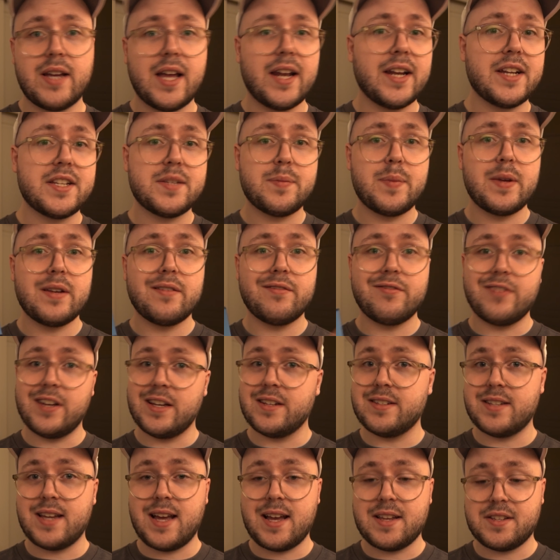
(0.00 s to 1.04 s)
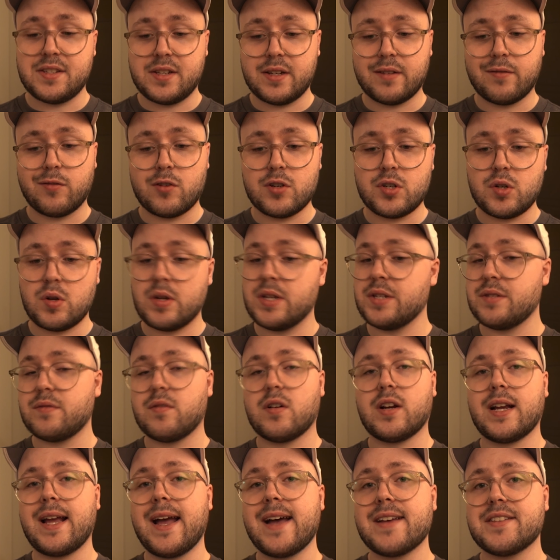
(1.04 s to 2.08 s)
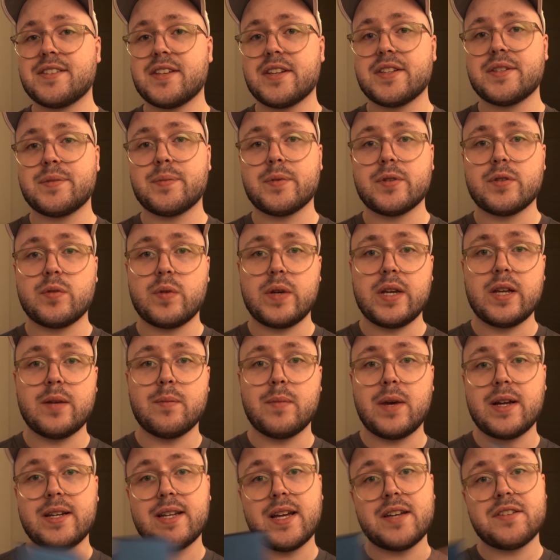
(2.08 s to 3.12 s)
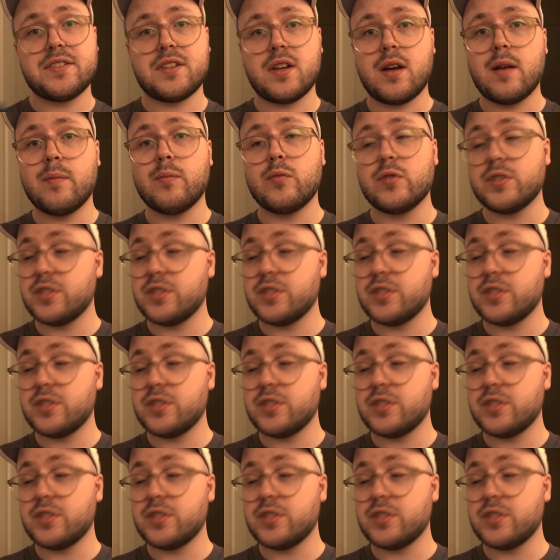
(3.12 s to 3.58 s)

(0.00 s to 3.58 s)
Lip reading: And it's been fantastic for transferring assets between my desktop,